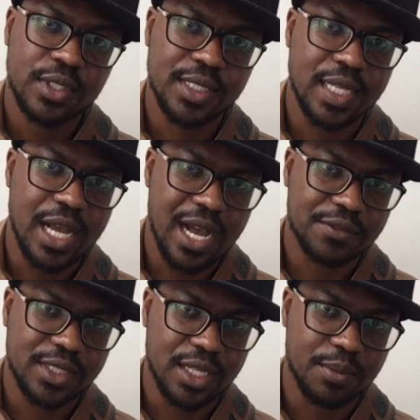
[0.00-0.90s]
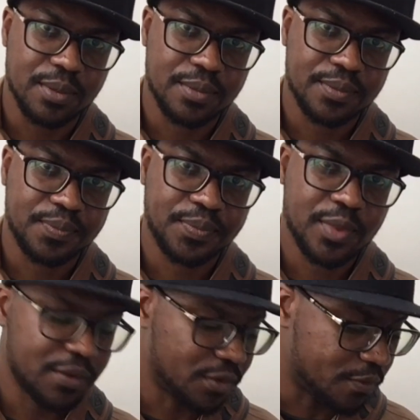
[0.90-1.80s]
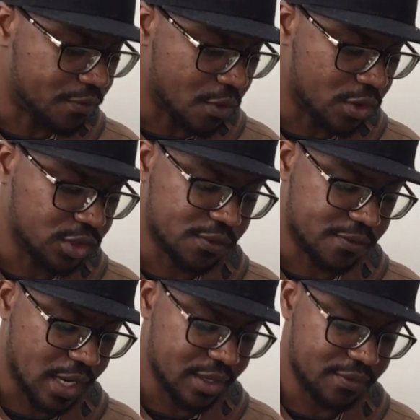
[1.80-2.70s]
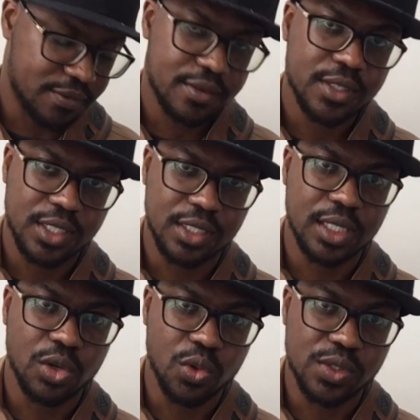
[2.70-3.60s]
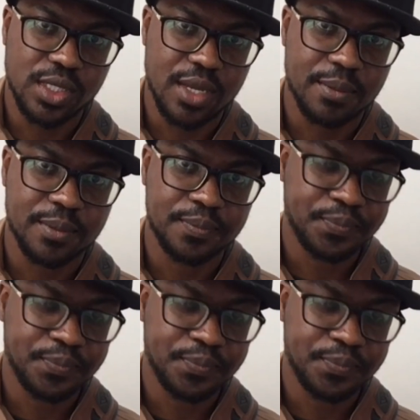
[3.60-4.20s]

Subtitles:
it's a half step. From 4 to 5, it's a whole step.